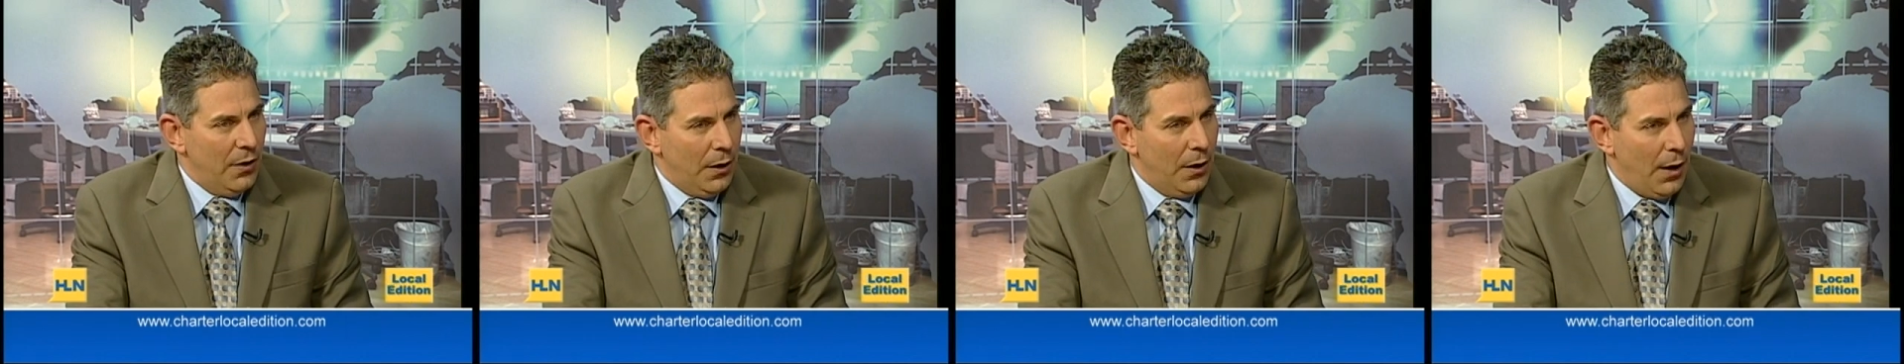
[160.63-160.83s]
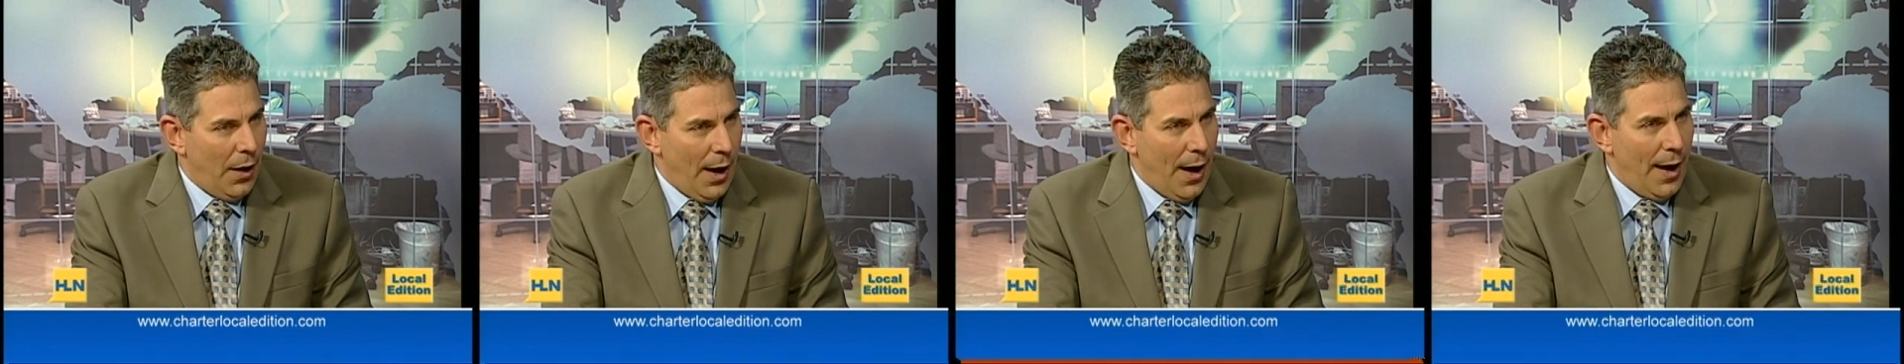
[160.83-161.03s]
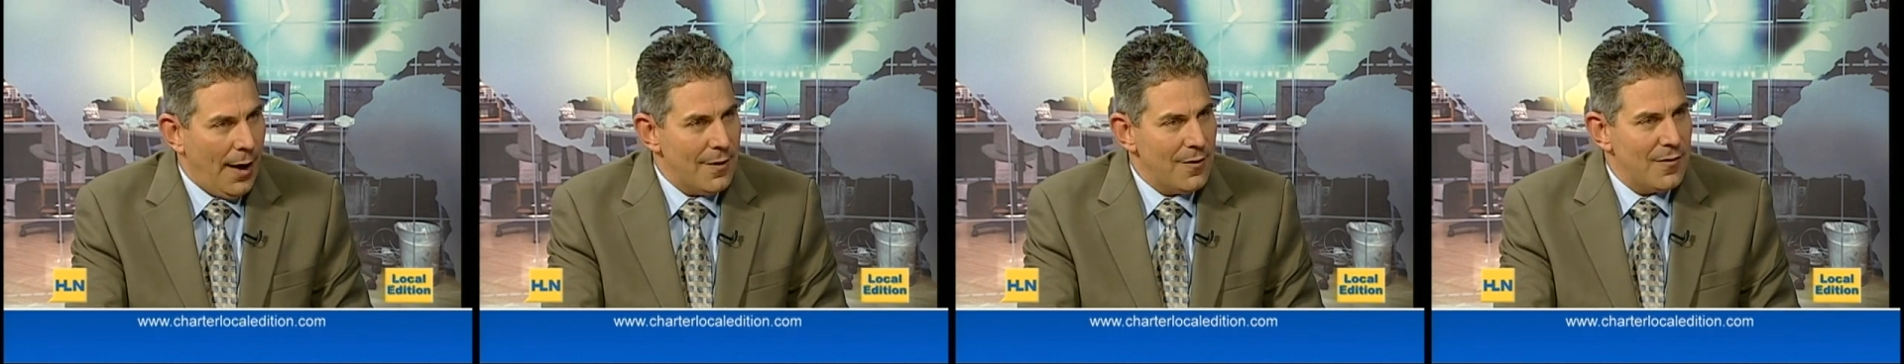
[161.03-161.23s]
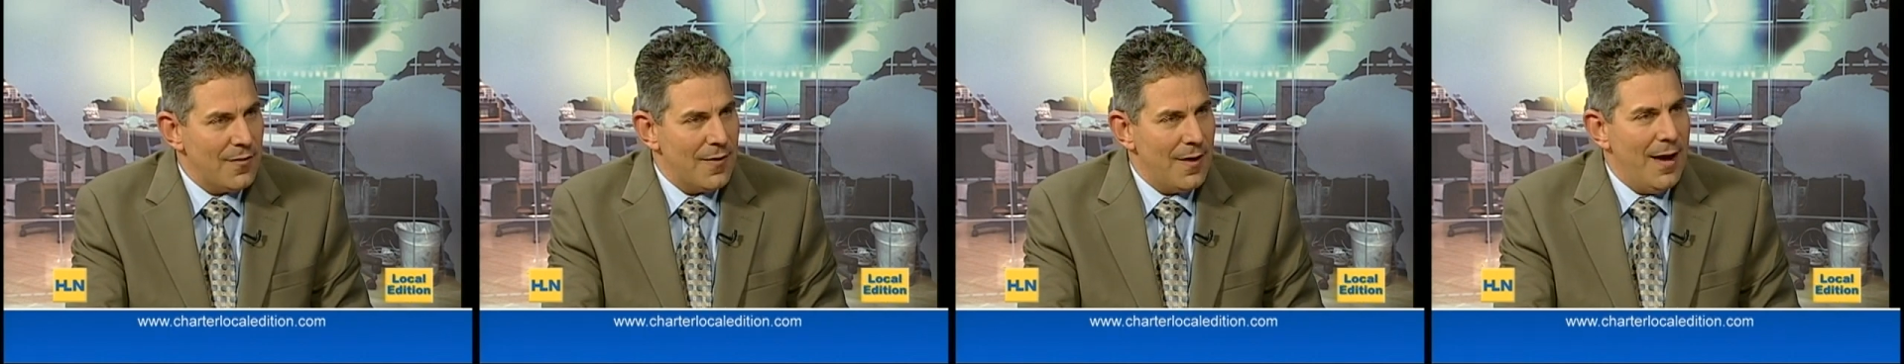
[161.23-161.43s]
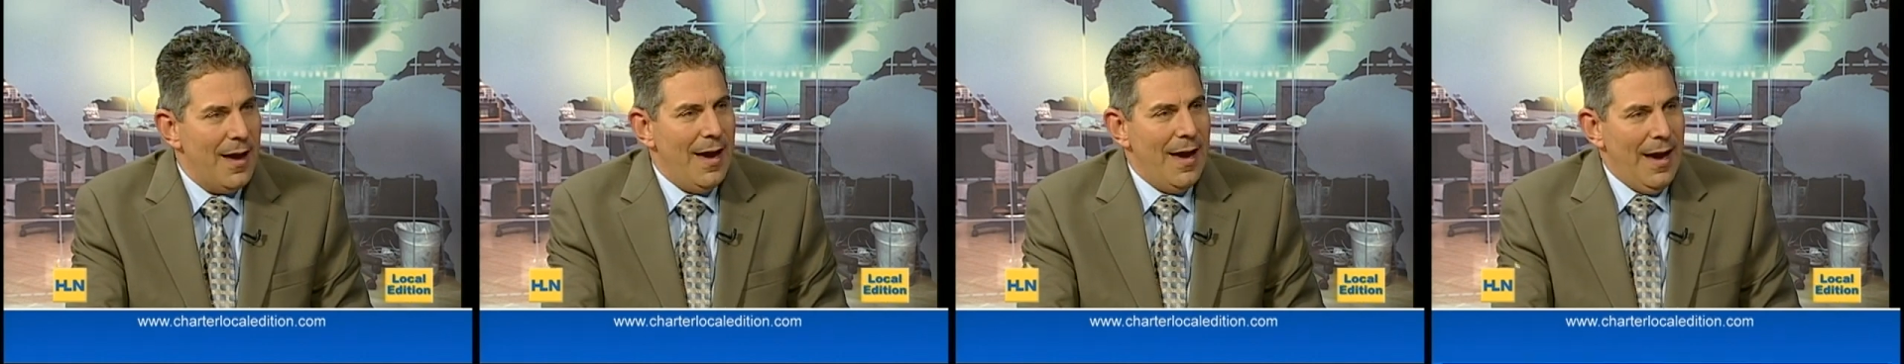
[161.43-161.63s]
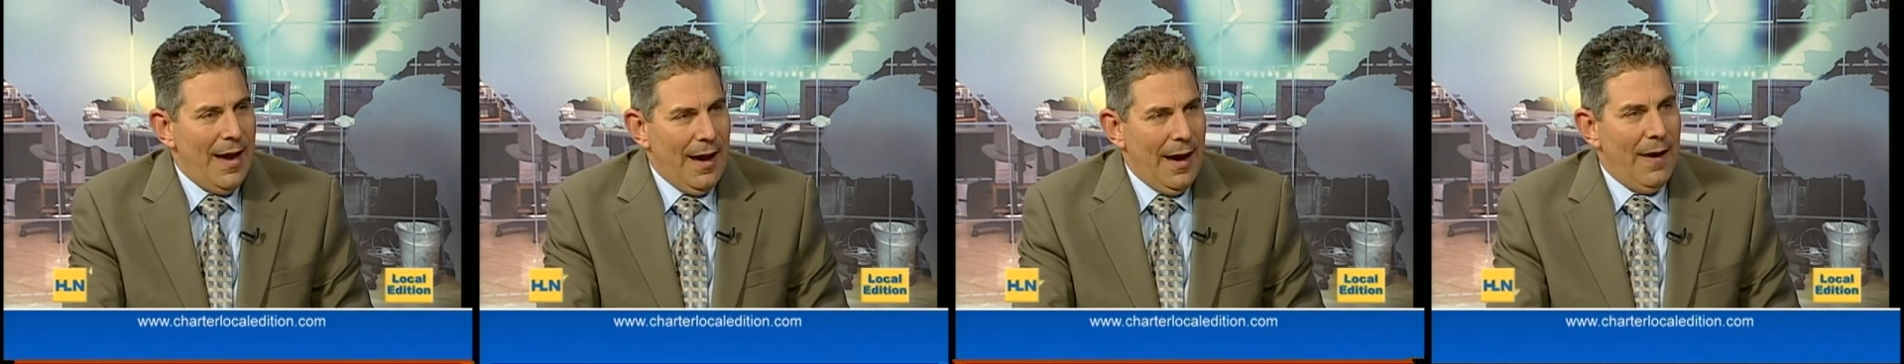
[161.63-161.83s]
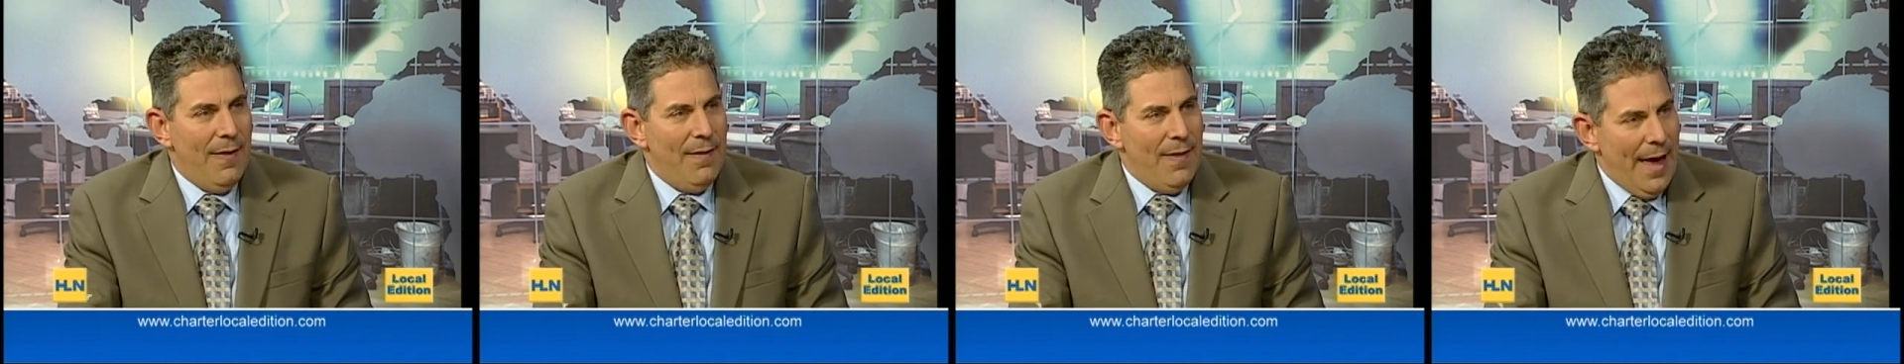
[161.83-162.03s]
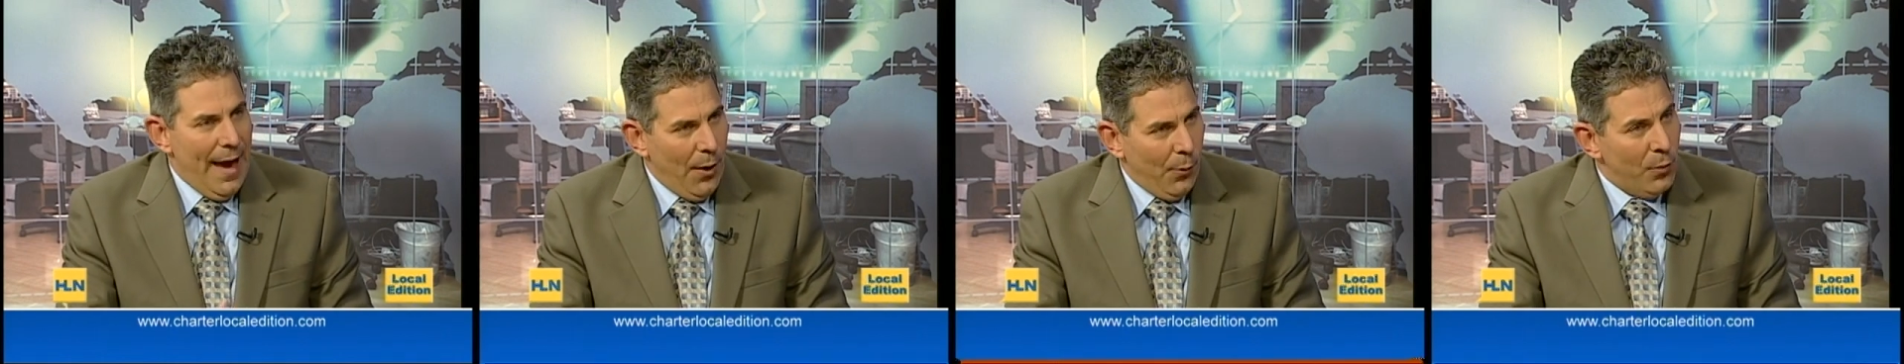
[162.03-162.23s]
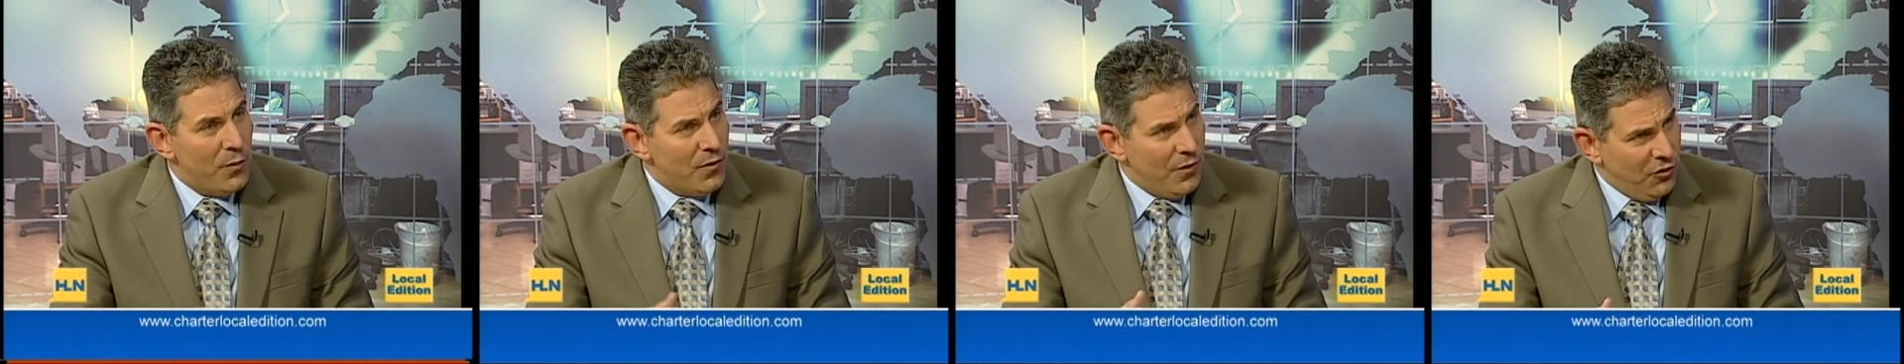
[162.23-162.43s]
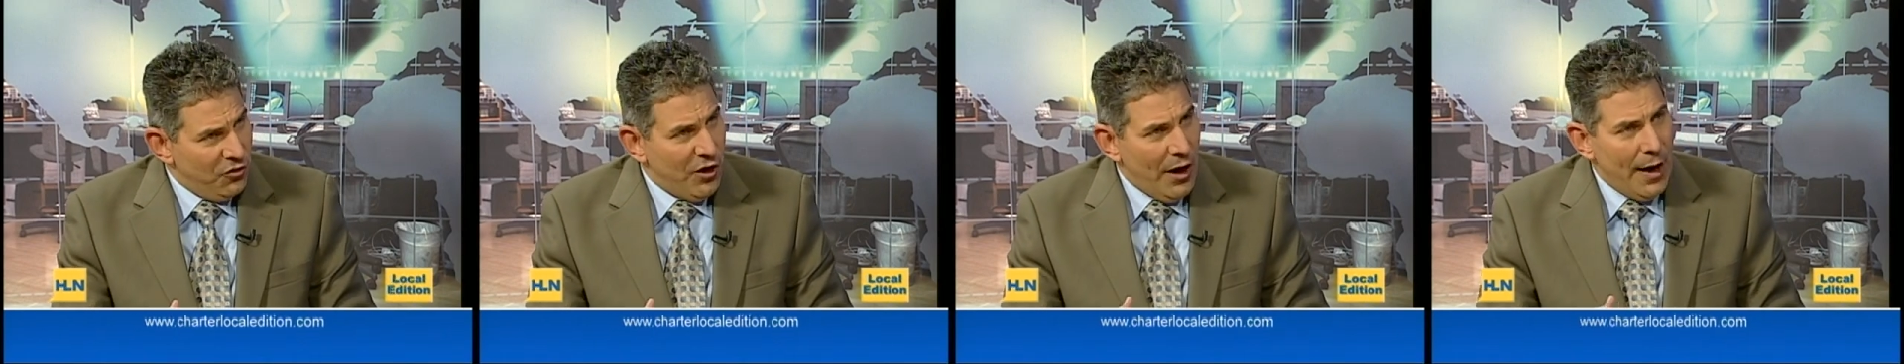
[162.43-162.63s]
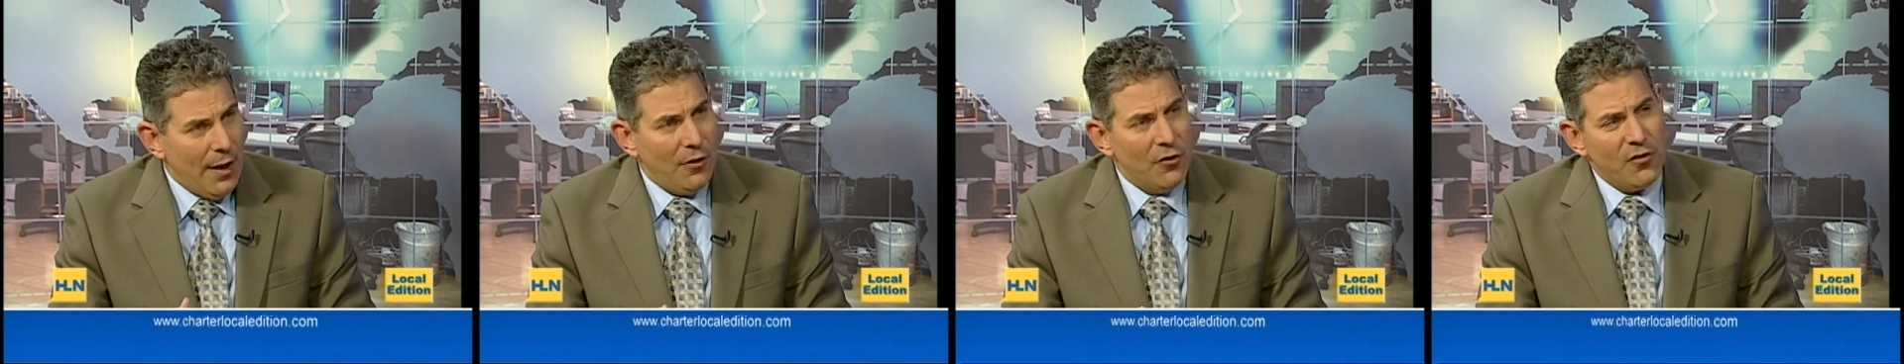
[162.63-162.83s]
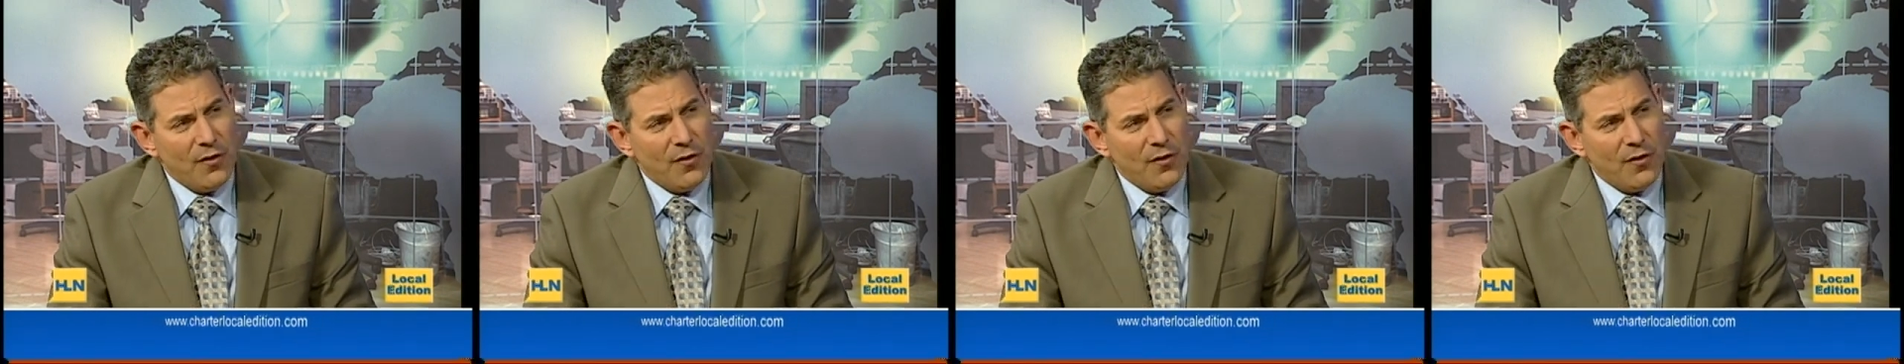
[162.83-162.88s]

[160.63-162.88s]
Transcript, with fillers: costs, and that was the challenge.